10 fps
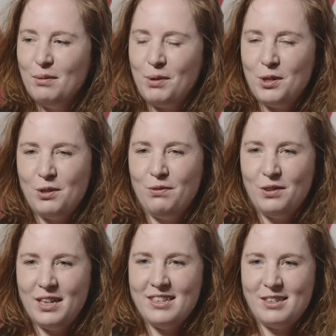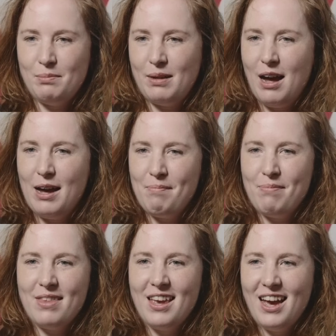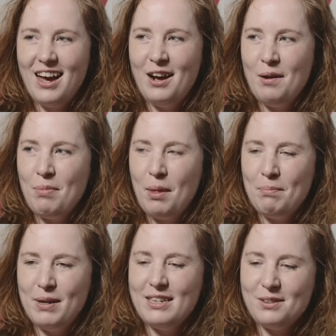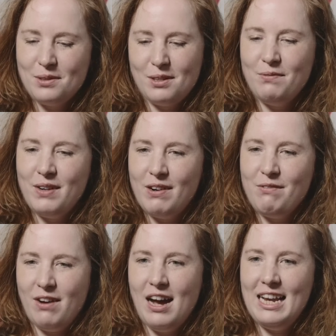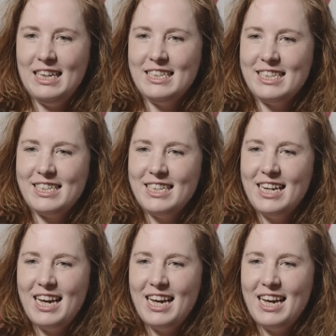beautiful and sublime, um, but it's also very violent.